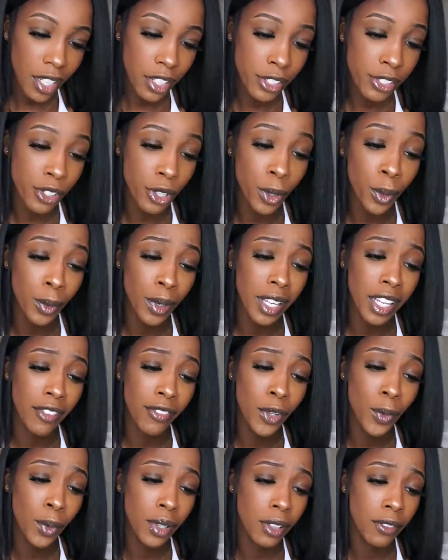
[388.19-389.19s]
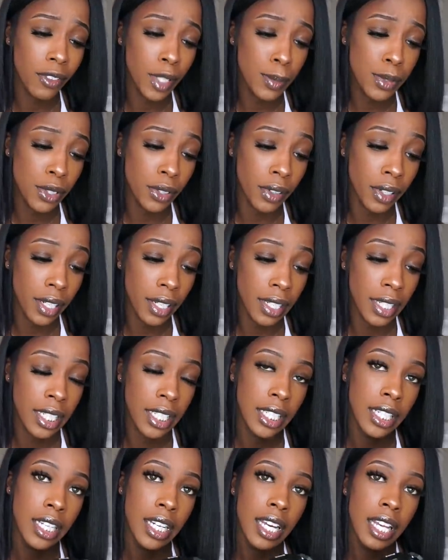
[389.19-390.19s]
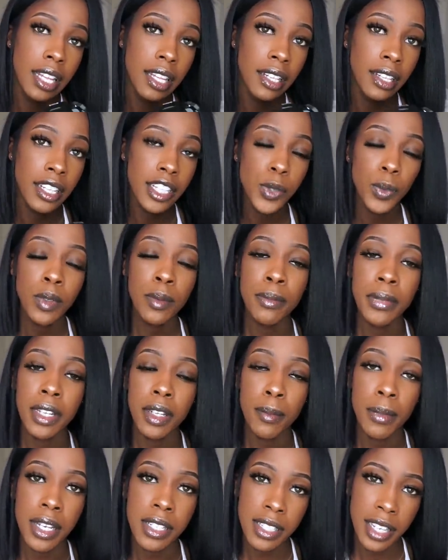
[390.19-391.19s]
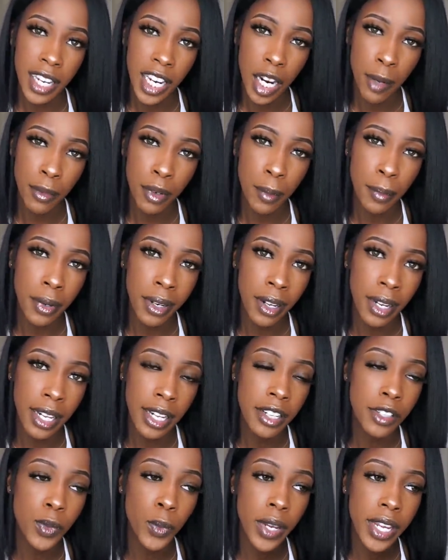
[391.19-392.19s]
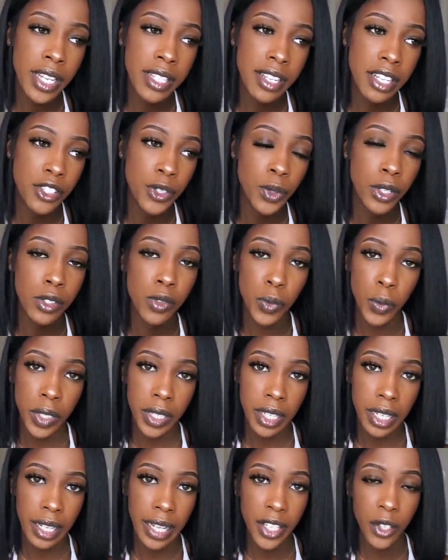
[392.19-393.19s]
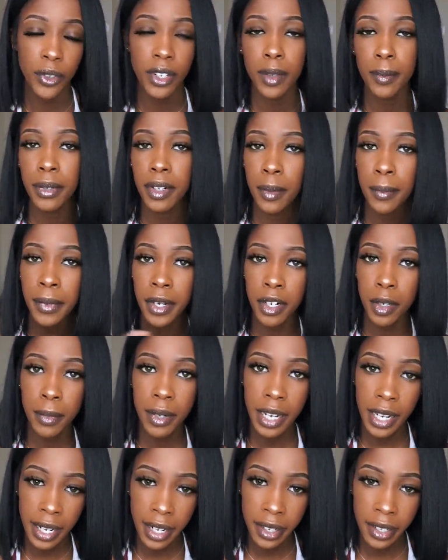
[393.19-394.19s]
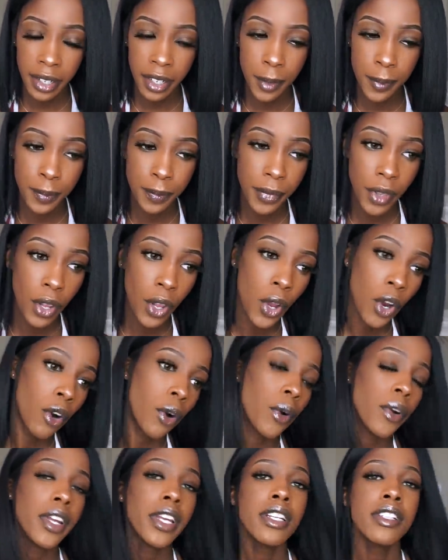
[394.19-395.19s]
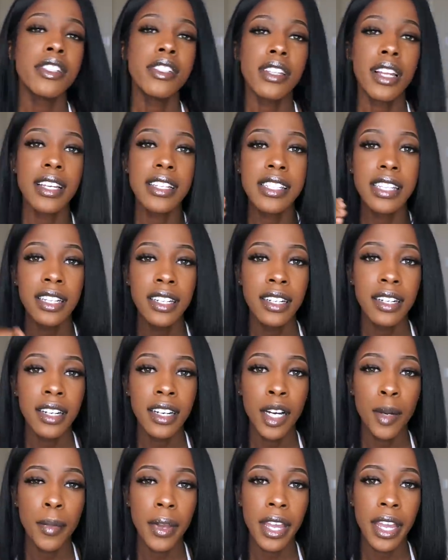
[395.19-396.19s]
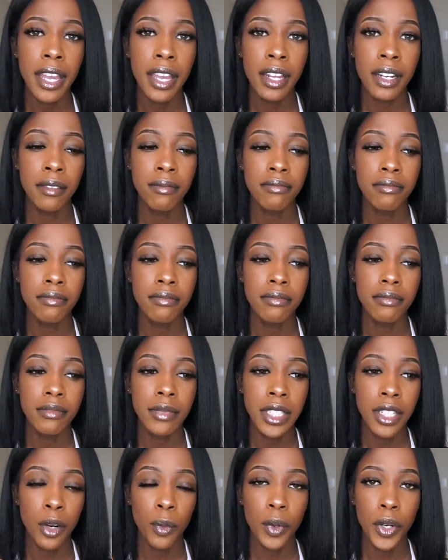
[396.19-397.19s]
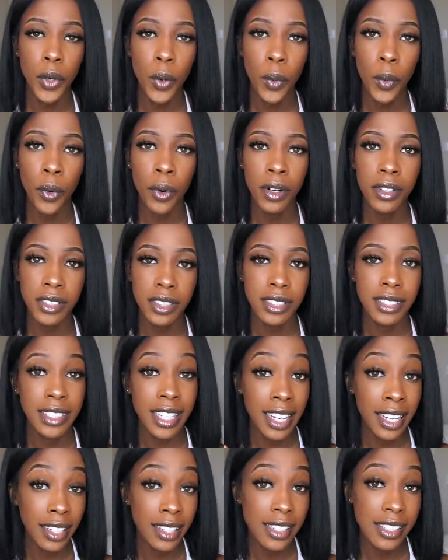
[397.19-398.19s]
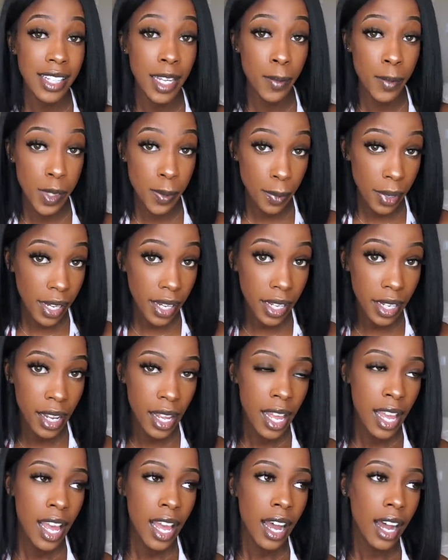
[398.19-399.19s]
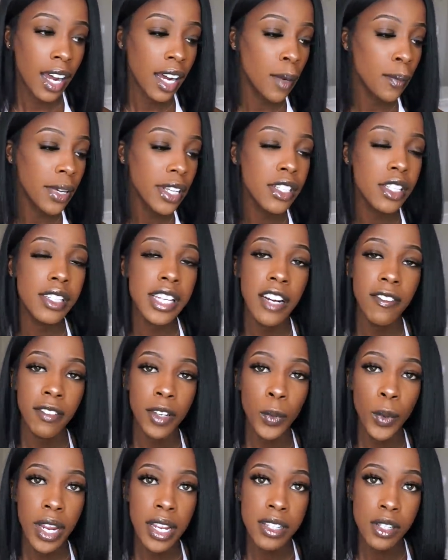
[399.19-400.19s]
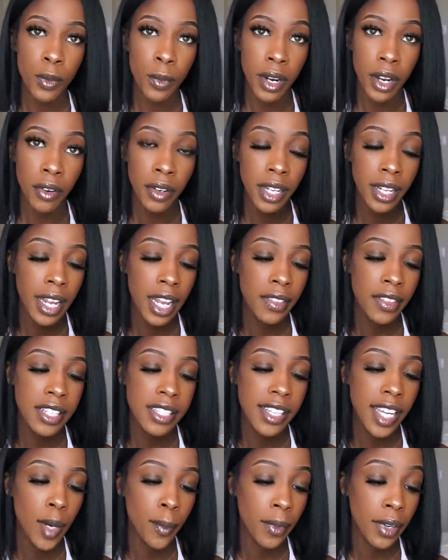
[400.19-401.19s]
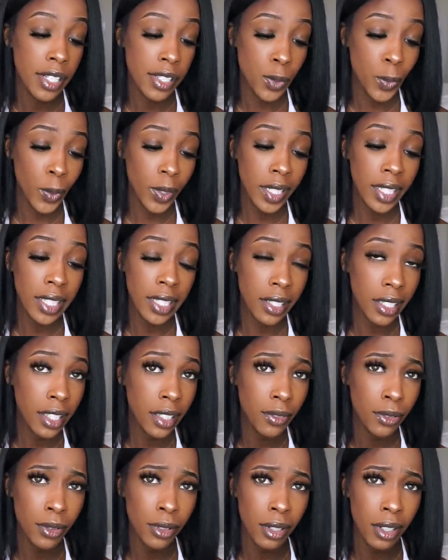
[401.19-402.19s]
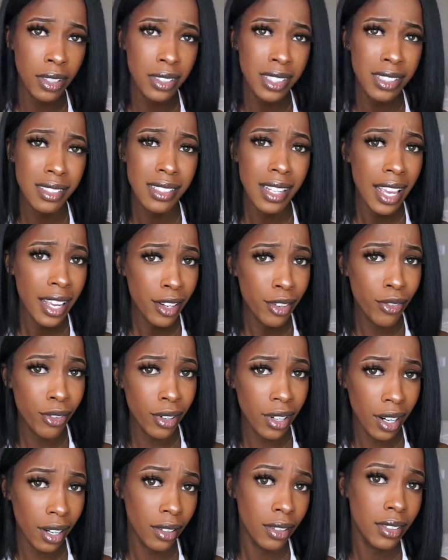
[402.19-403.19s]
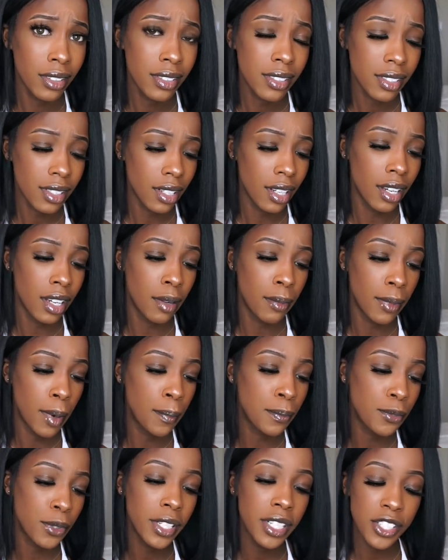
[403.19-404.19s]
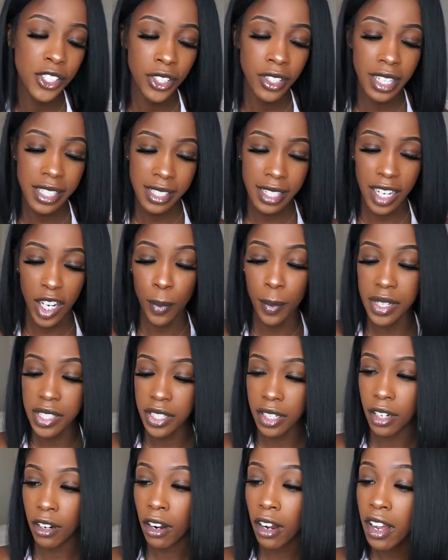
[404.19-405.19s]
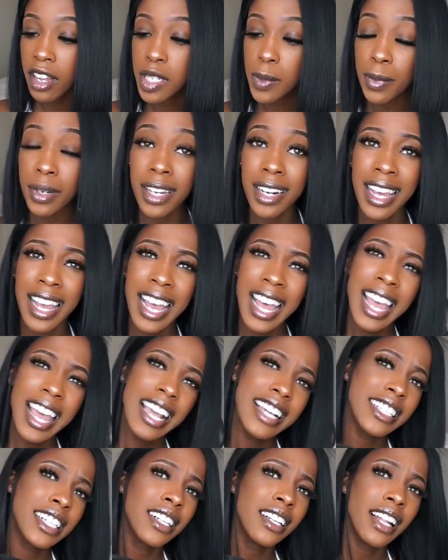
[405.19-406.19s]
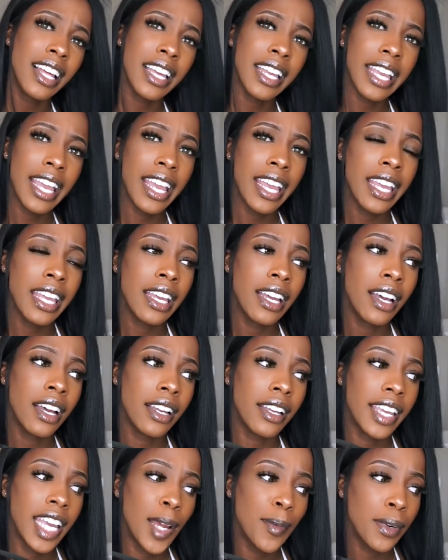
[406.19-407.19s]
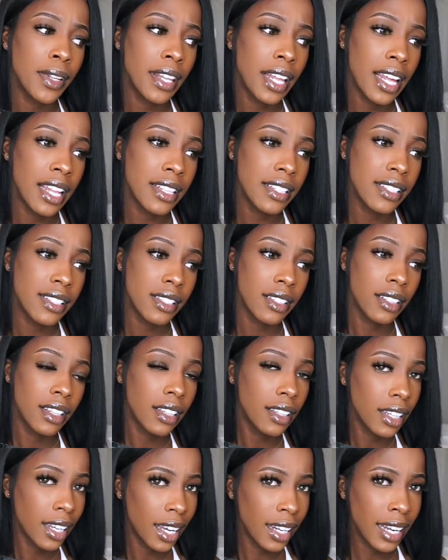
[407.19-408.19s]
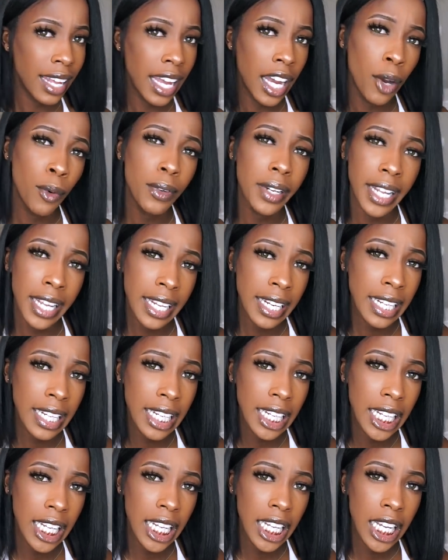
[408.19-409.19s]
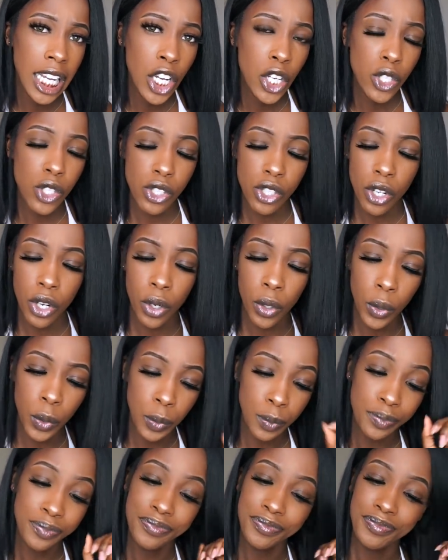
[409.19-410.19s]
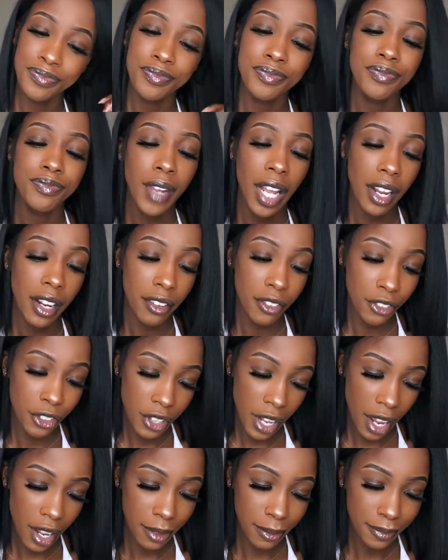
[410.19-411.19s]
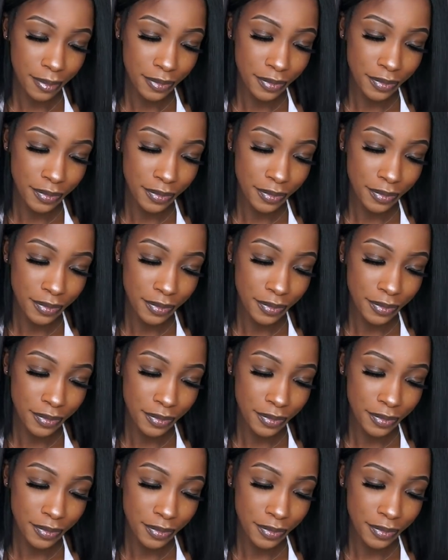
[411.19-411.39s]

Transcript: So if you want a flip screen, then this wouldn't be the best camera, but it's ways that you can tweak it. Like, you can put a mirror behind it, or you can just like set it up and, you know, record just staying in the same spot. It's definitely ways around it, and this camera is really good for just $84. I'm pretty sure that's not how much it costs, but it's kind of like a camera that's kind of outdated. So yeah.